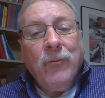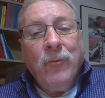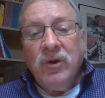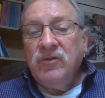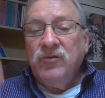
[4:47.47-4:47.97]

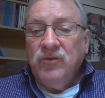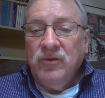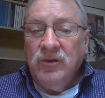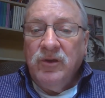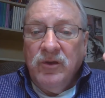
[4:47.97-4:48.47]
What is
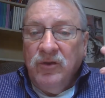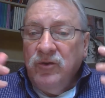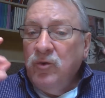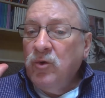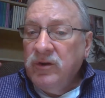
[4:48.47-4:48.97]

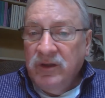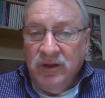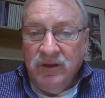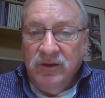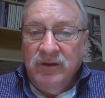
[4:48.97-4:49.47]
your
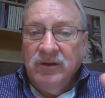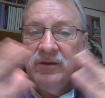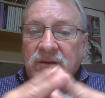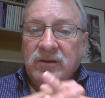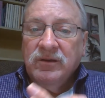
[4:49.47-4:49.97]
need
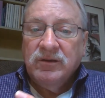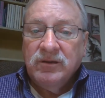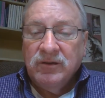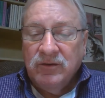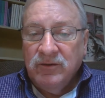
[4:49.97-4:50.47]

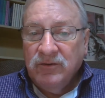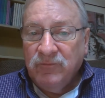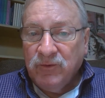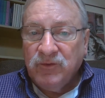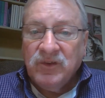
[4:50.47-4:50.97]

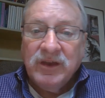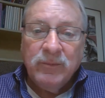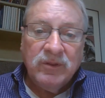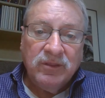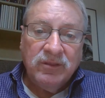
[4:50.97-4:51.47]
for
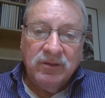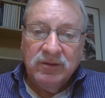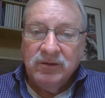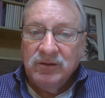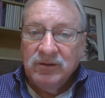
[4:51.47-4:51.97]
Sabbath?
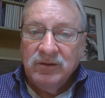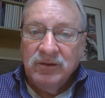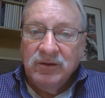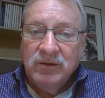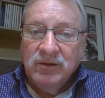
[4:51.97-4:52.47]

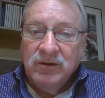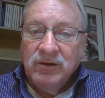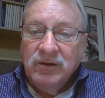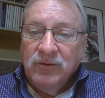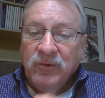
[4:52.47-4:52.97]

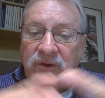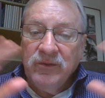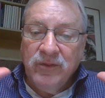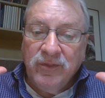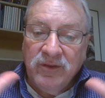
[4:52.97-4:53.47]
What are
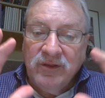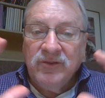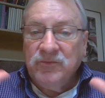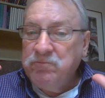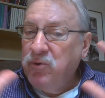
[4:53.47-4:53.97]
the
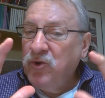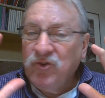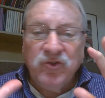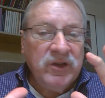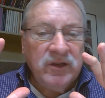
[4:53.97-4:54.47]
things
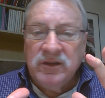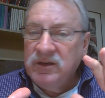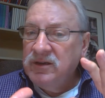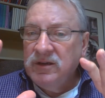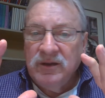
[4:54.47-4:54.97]
pushing
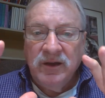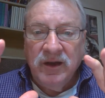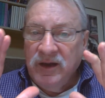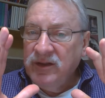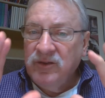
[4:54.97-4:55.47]
in
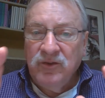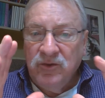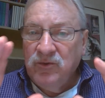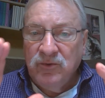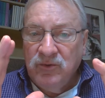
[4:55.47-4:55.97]
on
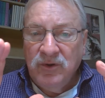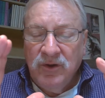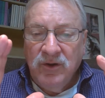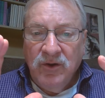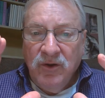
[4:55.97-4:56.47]
you,
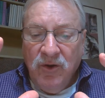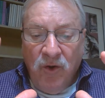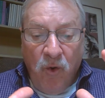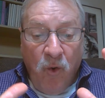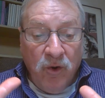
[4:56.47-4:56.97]

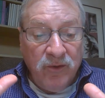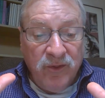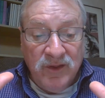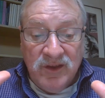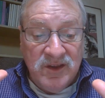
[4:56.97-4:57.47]
or
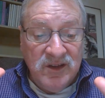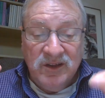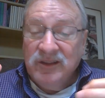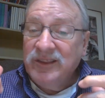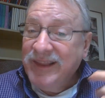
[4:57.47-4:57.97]
the
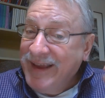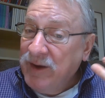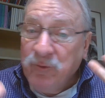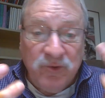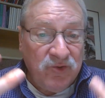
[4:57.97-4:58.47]

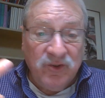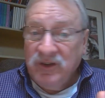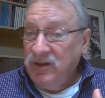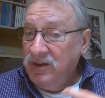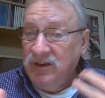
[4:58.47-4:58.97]

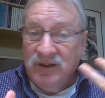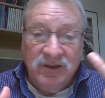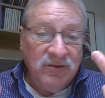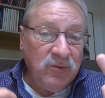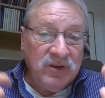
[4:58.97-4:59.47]
languishing?
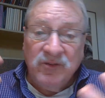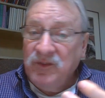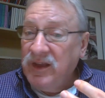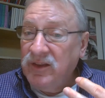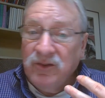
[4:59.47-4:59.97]
What does
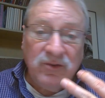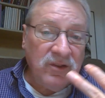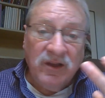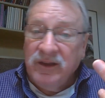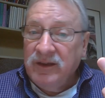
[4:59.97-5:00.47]
that look
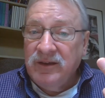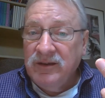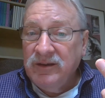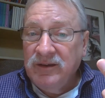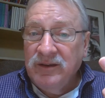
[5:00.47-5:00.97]
like
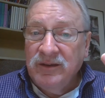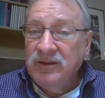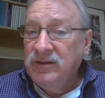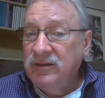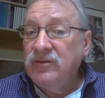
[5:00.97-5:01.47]

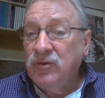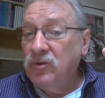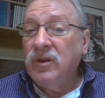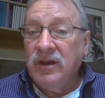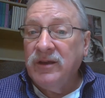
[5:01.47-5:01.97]
in your
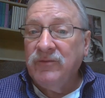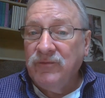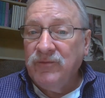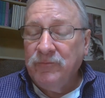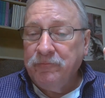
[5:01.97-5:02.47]

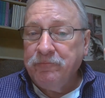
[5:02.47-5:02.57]
life?